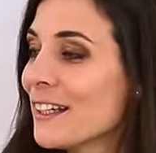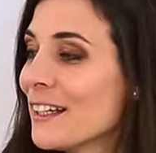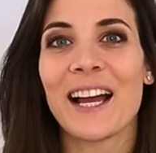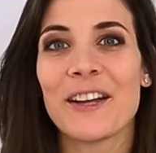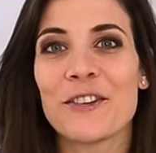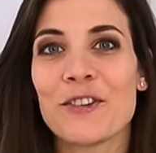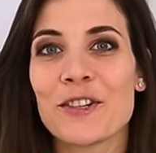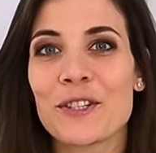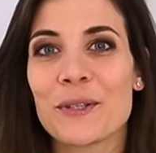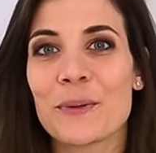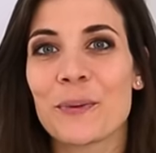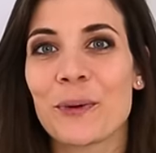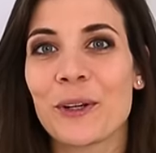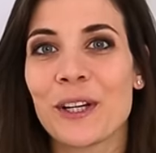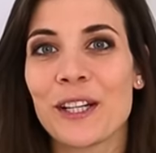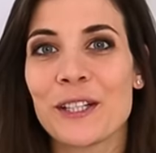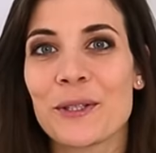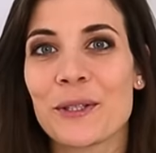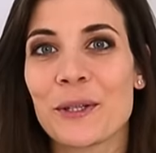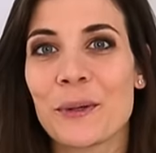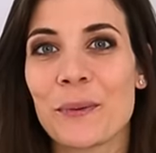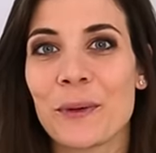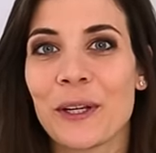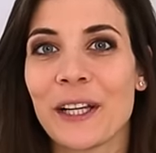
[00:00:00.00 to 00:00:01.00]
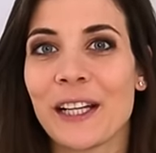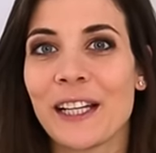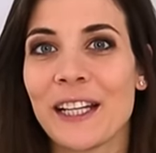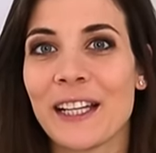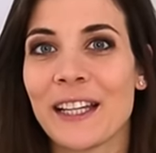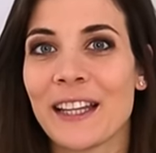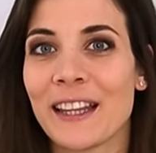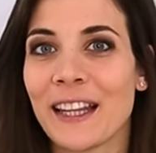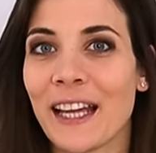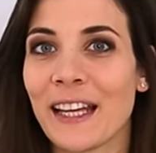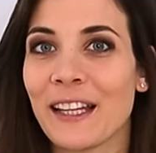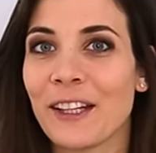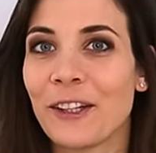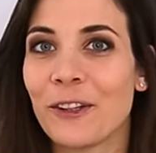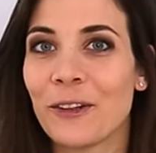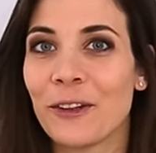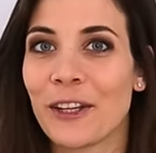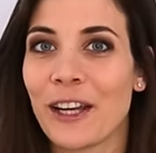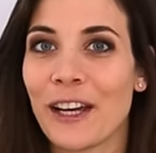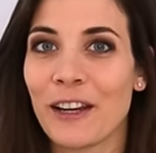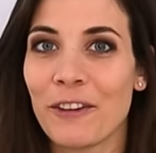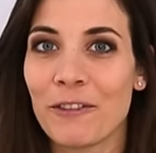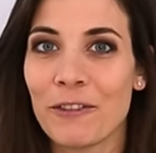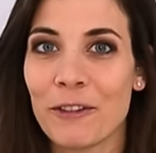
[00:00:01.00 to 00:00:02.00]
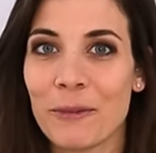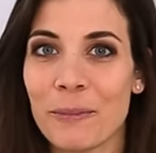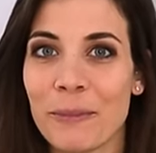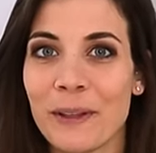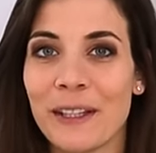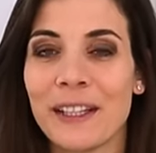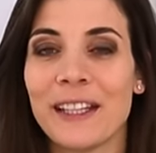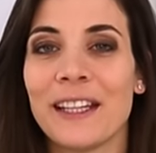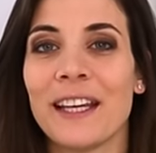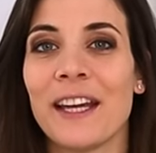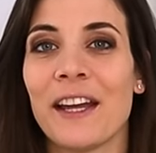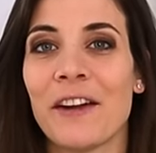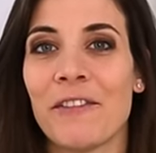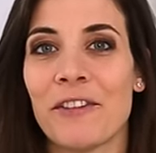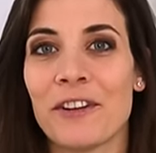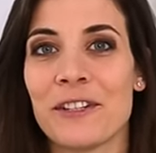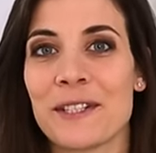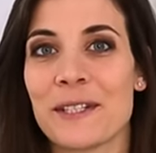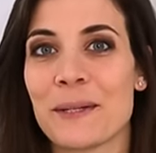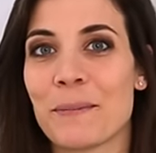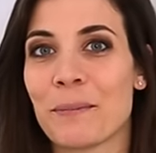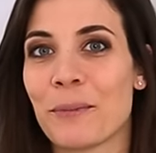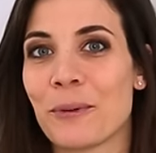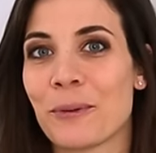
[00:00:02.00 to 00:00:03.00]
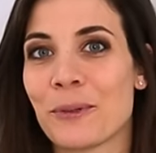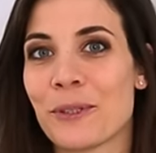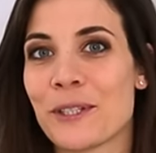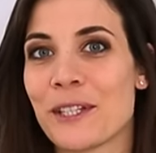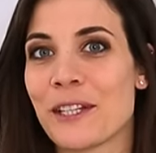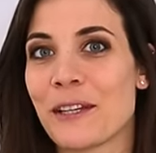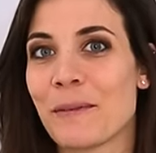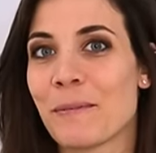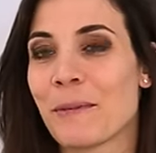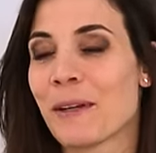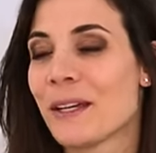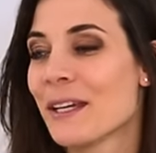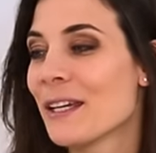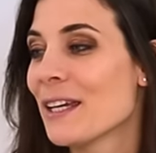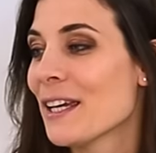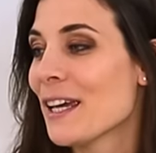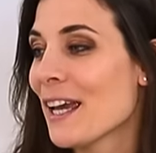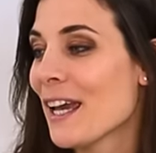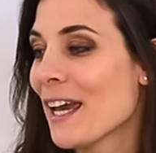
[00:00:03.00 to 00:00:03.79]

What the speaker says: I just wanted to quickly thank you again for being here and supporting me,